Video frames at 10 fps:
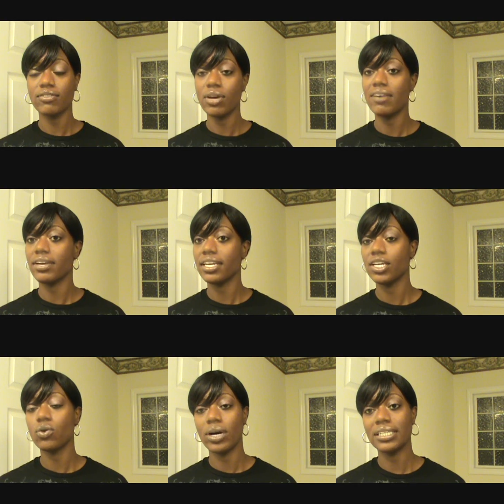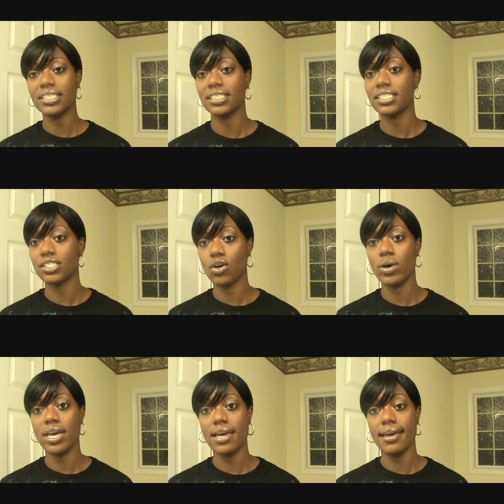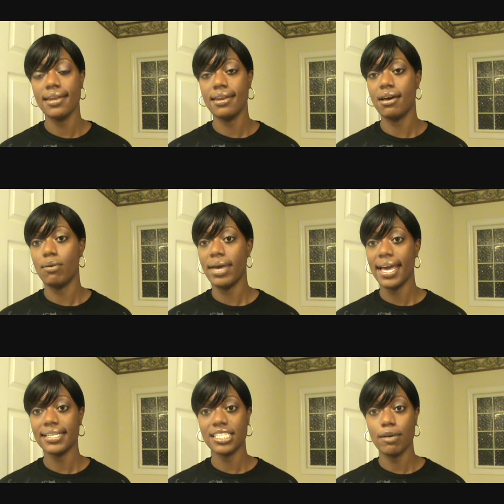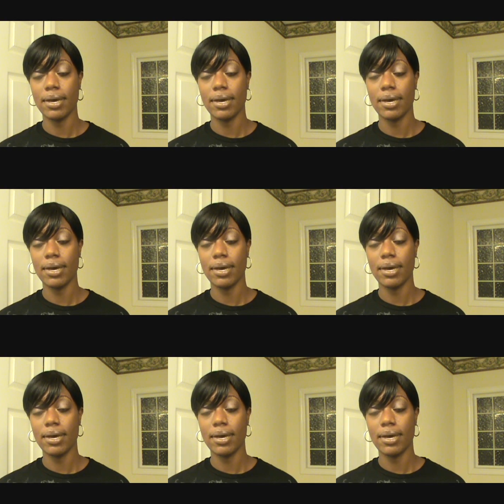if you have any questions, just go ahead and ask them,